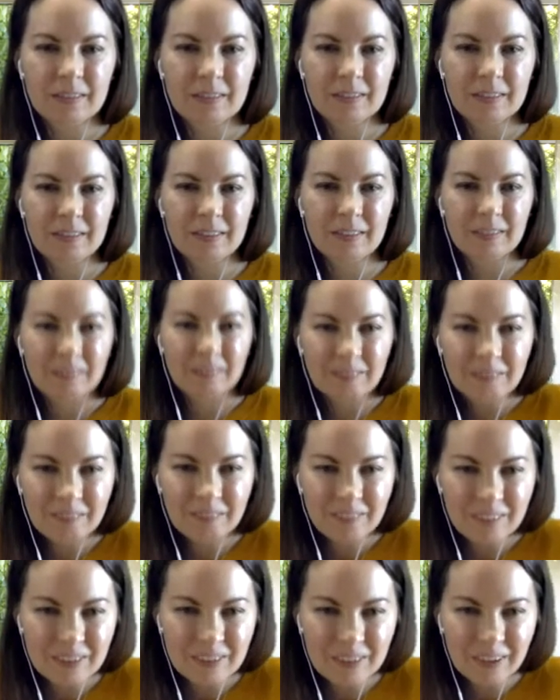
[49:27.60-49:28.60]
Oh,
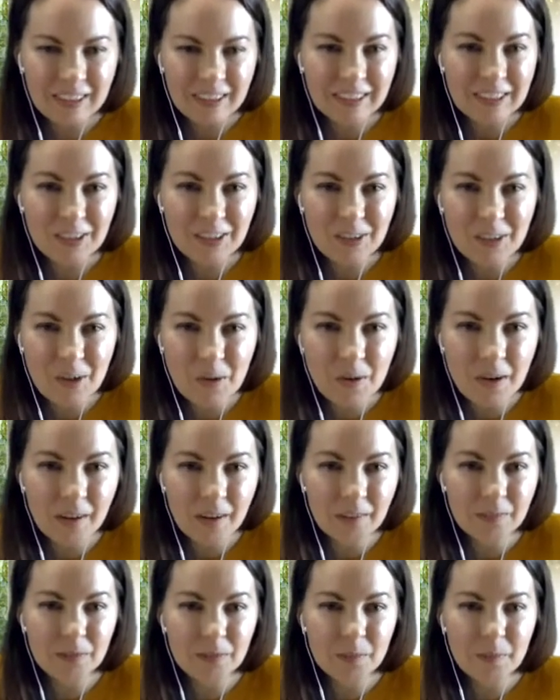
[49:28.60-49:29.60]
sorry. Do you know
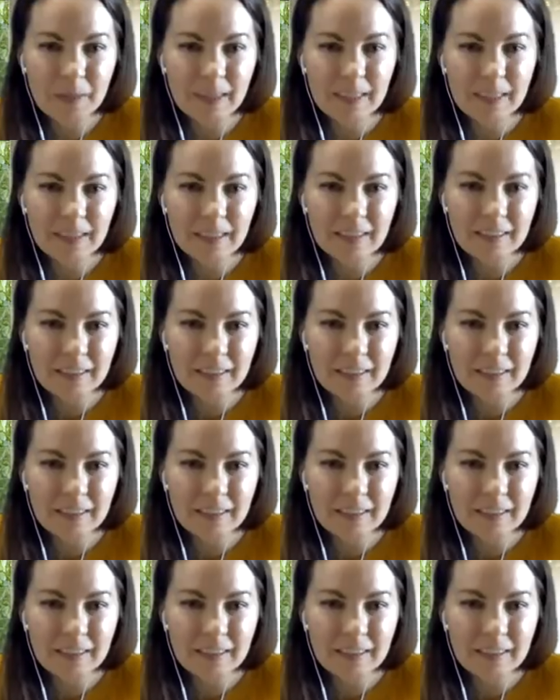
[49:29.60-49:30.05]
Kung Fu Panda?